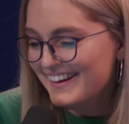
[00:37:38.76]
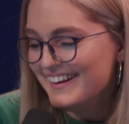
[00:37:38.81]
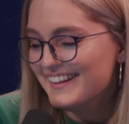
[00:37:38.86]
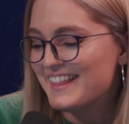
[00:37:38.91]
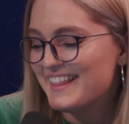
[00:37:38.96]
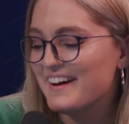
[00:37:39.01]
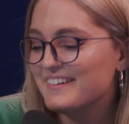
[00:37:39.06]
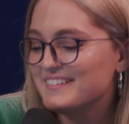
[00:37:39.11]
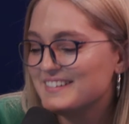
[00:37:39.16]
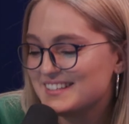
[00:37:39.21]

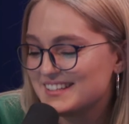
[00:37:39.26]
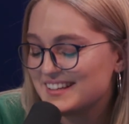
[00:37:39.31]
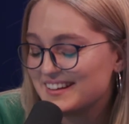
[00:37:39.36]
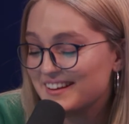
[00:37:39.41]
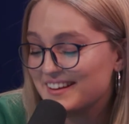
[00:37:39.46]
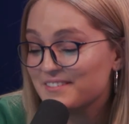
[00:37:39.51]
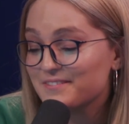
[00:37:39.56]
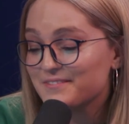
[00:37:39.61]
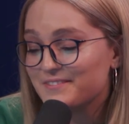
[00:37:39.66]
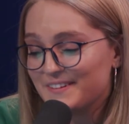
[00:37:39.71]
That was
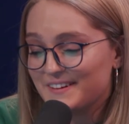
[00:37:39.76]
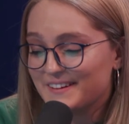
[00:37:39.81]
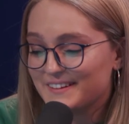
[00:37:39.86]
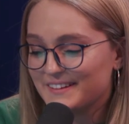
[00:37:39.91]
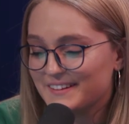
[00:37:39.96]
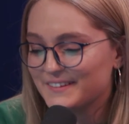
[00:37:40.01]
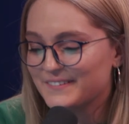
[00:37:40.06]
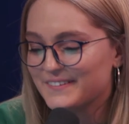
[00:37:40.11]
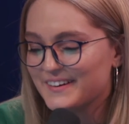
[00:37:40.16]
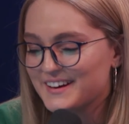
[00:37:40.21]

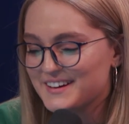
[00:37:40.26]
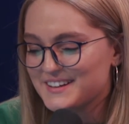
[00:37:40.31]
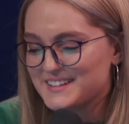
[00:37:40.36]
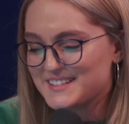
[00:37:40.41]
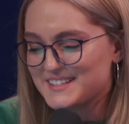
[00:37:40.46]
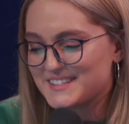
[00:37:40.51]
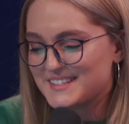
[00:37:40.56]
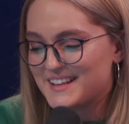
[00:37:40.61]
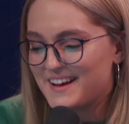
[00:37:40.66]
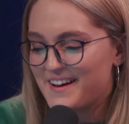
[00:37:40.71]
infinitely
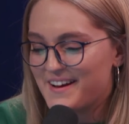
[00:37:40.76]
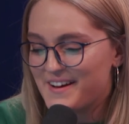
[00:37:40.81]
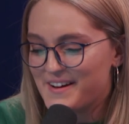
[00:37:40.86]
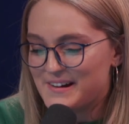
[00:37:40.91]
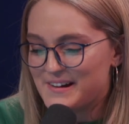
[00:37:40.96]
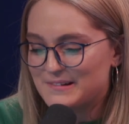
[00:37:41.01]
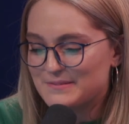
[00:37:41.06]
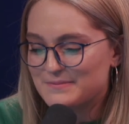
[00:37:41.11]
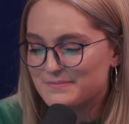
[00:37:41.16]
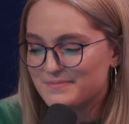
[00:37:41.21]
worse.
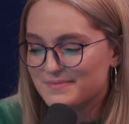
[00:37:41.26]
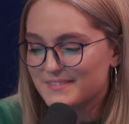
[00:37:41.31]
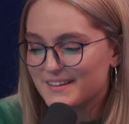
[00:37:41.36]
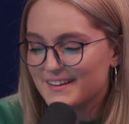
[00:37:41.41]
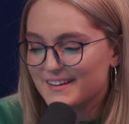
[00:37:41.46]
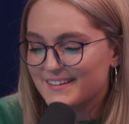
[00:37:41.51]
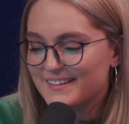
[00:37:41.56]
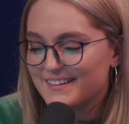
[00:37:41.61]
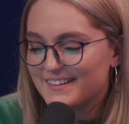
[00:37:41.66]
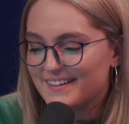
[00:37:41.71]

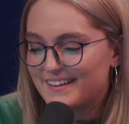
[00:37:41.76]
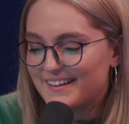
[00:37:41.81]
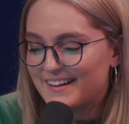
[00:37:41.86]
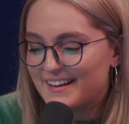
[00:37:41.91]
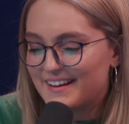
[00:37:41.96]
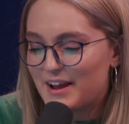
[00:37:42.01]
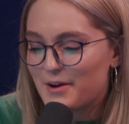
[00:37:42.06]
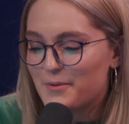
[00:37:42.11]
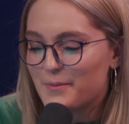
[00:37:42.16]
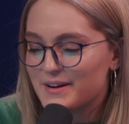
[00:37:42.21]

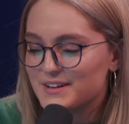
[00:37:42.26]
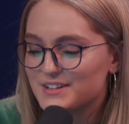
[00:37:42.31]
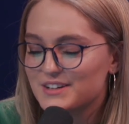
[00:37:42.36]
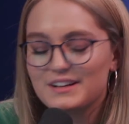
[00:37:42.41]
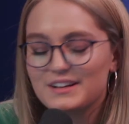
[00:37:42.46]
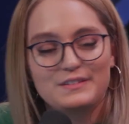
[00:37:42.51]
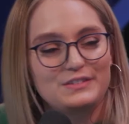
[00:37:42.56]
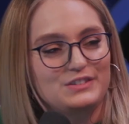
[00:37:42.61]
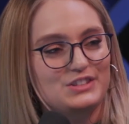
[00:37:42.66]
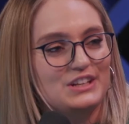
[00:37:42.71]
And I wonder
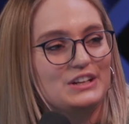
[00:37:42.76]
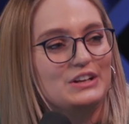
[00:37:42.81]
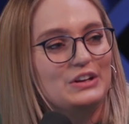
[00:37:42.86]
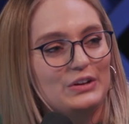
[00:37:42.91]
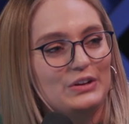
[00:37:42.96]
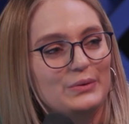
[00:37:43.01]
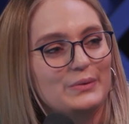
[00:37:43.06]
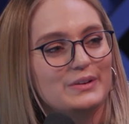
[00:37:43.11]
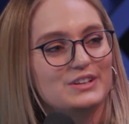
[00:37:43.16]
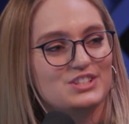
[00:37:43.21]
if she
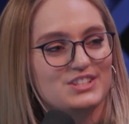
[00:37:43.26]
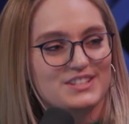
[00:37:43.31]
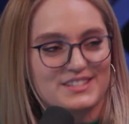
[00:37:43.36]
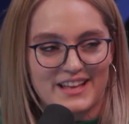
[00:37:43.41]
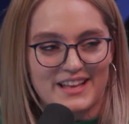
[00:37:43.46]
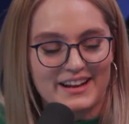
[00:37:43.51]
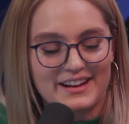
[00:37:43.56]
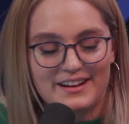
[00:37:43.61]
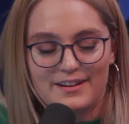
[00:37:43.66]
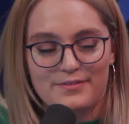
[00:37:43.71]
knew when she
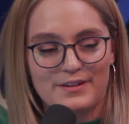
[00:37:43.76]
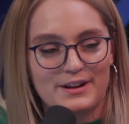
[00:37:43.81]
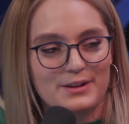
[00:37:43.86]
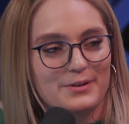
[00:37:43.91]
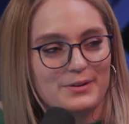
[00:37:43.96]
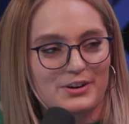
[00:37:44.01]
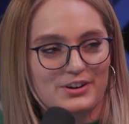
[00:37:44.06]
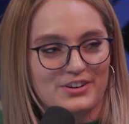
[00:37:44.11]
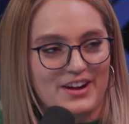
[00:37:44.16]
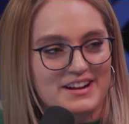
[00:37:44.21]
said it, if
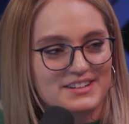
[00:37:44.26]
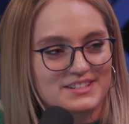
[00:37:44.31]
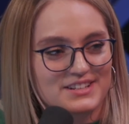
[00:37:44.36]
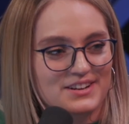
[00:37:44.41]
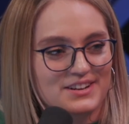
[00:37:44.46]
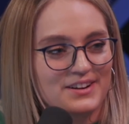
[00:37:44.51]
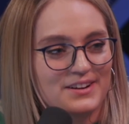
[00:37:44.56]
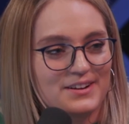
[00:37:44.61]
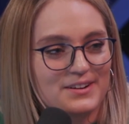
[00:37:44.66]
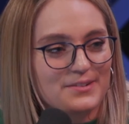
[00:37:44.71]
anyone corrected
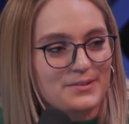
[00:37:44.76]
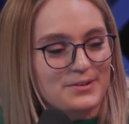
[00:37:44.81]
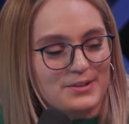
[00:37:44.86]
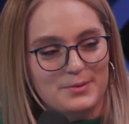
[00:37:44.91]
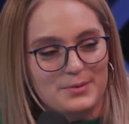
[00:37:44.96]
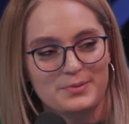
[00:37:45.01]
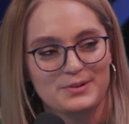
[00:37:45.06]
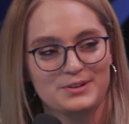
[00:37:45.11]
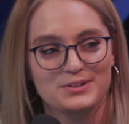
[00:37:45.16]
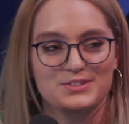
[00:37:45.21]
her, or
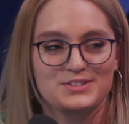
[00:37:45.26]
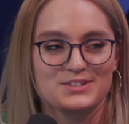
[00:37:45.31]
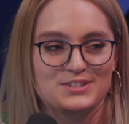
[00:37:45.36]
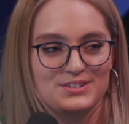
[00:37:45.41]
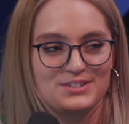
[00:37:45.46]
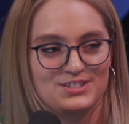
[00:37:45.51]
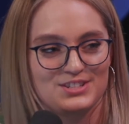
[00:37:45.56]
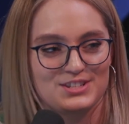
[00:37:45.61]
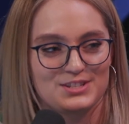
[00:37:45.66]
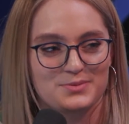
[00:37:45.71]
the
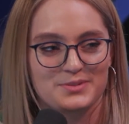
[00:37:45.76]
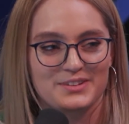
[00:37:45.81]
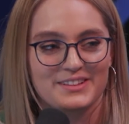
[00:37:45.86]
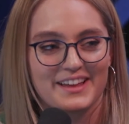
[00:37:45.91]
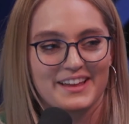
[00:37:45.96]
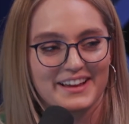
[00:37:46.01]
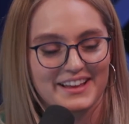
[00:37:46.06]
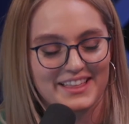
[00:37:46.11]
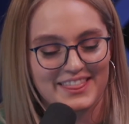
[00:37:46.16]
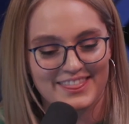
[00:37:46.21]
producers just were
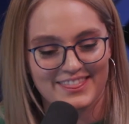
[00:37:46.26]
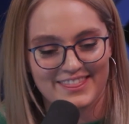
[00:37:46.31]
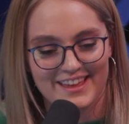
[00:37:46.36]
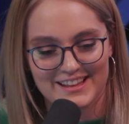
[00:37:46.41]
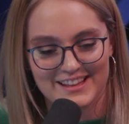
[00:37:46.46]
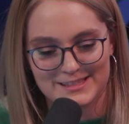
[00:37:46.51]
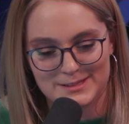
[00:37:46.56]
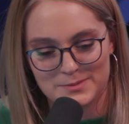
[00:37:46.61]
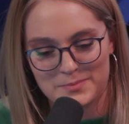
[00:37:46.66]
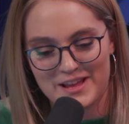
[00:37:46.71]
like,
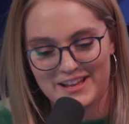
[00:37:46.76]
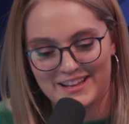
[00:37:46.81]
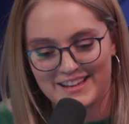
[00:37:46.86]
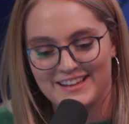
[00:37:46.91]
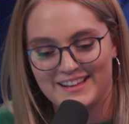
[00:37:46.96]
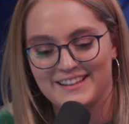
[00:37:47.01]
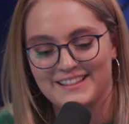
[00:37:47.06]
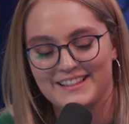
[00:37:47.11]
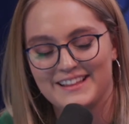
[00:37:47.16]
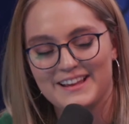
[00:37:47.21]
that's
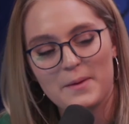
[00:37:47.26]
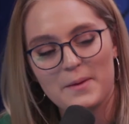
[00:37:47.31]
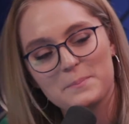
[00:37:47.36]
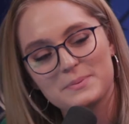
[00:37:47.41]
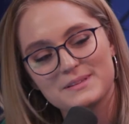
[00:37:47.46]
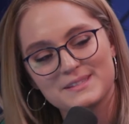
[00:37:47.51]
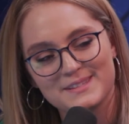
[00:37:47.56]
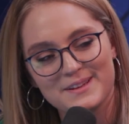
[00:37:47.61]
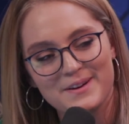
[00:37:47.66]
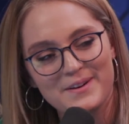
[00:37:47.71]
making the
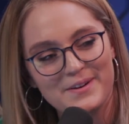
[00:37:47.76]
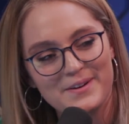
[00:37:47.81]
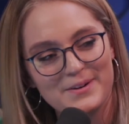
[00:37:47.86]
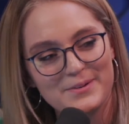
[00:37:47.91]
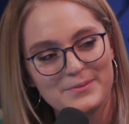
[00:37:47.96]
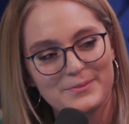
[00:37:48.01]
episode.